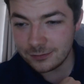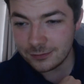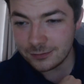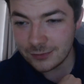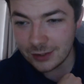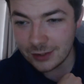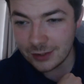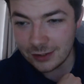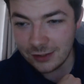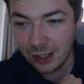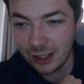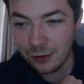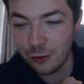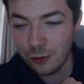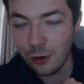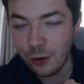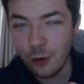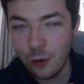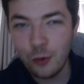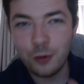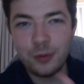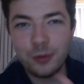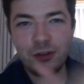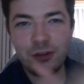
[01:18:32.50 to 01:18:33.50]
Because I do
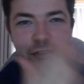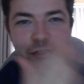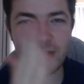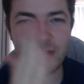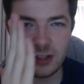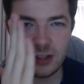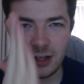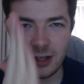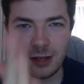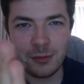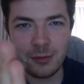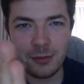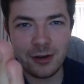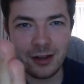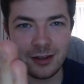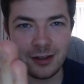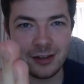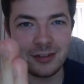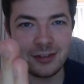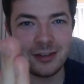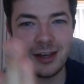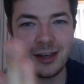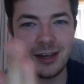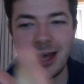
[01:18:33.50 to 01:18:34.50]
not want to be screaming at
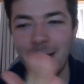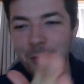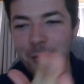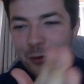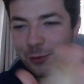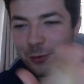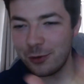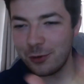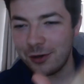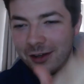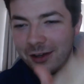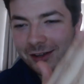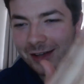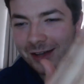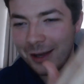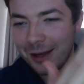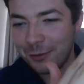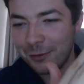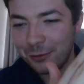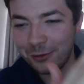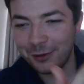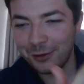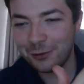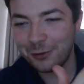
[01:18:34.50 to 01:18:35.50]
this camera when it
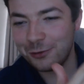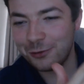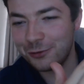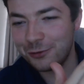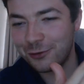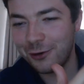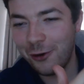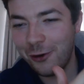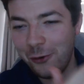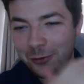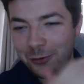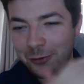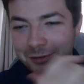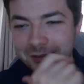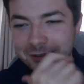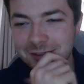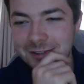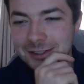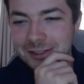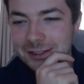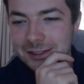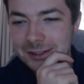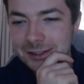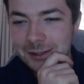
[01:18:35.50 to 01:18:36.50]
inevitably goes wrong
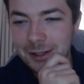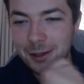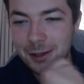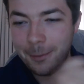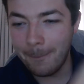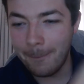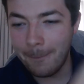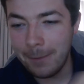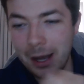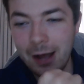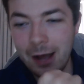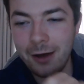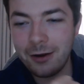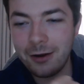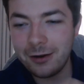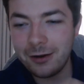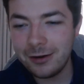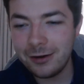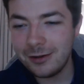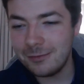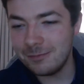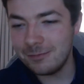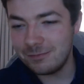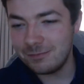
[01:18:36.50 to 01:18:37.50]
and battering
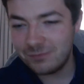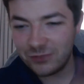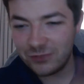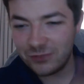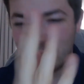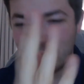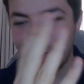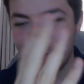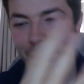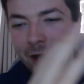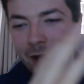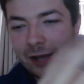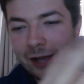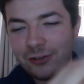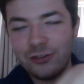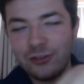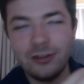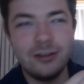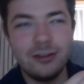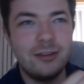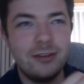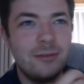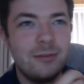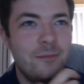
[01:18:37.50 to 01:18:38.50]
it and
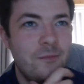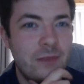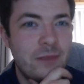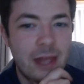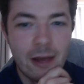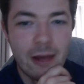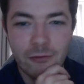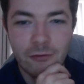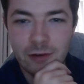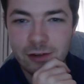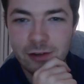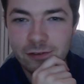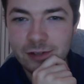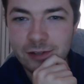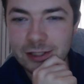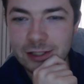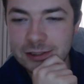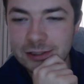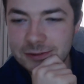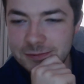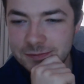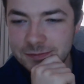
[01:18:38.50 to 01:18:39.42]
smashing everything.